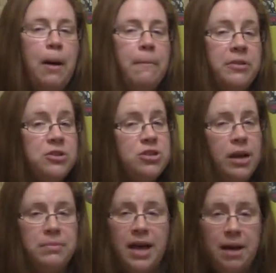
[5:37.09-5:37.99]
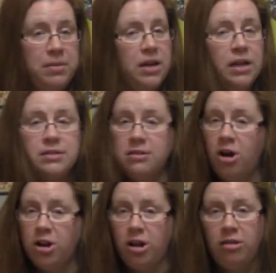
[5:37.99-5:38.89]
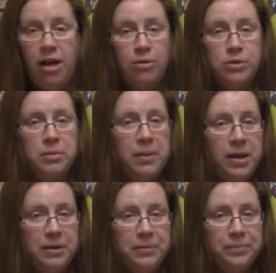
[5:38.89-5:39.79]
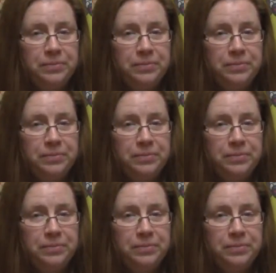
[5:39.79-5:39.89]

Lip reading: but the shamed abbot is not allowed to bid.